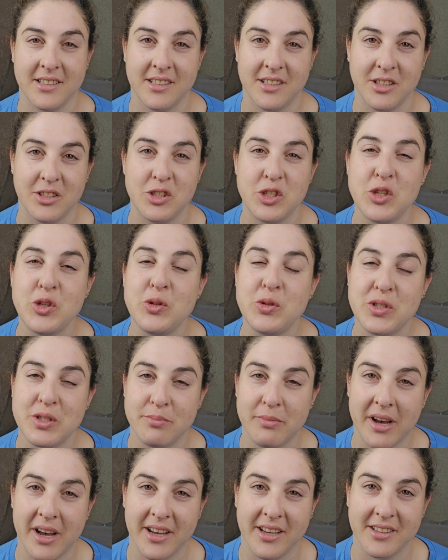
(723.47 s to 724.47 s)
to
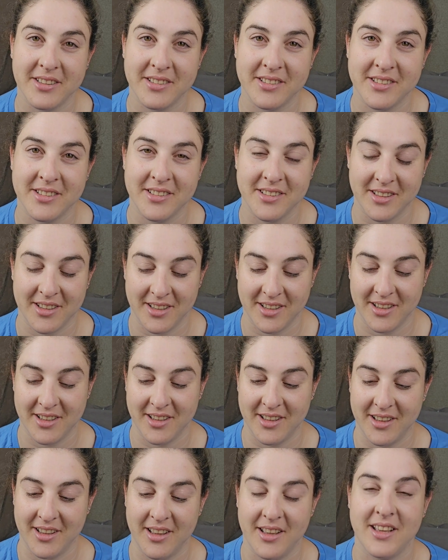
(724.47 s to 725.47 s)
smile.
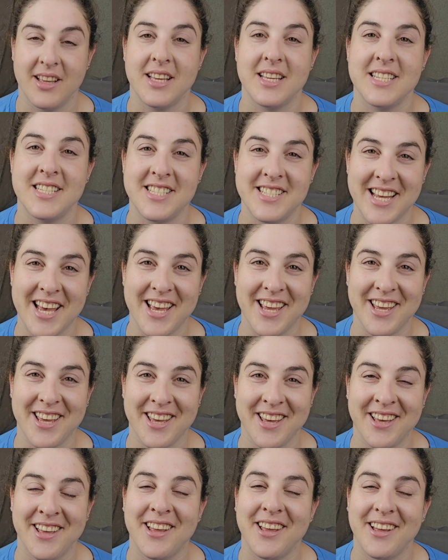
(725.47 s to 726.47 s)

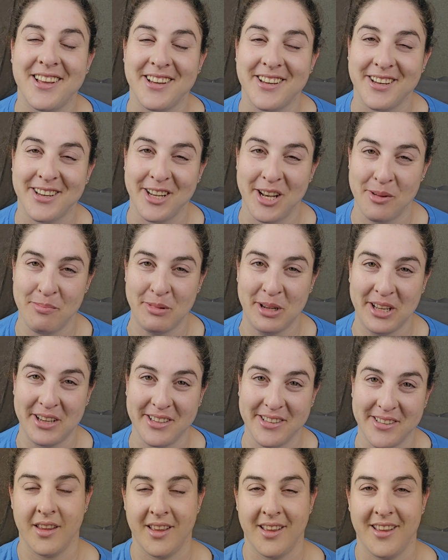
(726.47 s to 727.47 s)
Sy glimlag.
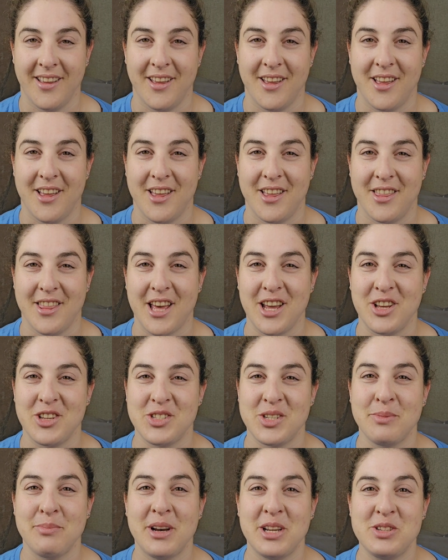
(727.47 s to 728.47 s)
Thank you so
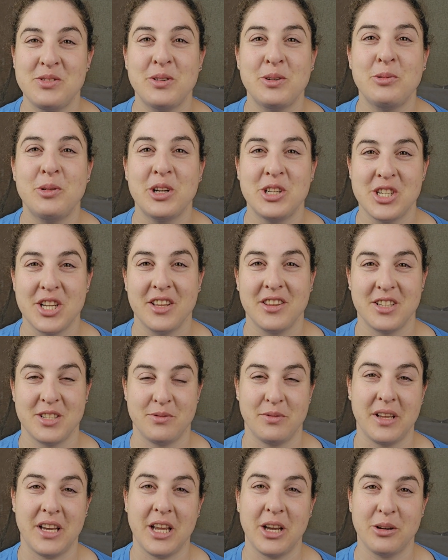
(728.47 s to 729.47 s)
much for watching this
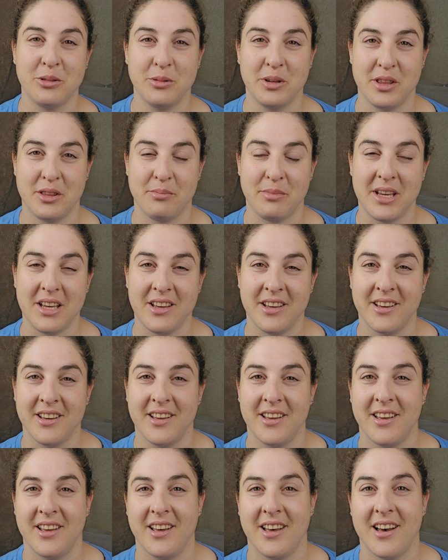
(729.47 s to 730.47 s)
video with me.
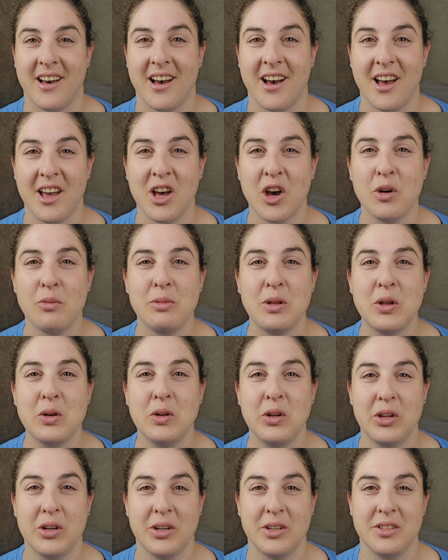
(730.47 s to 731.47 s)
I hope you
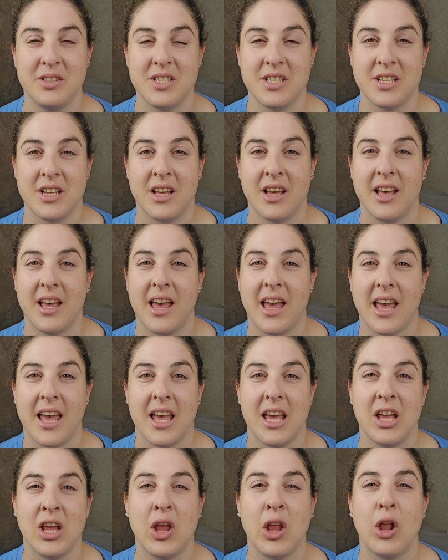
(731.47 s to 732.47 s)
learned
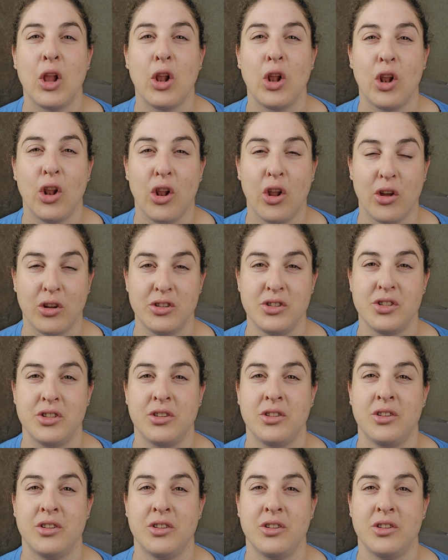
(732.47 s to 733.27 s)
a lot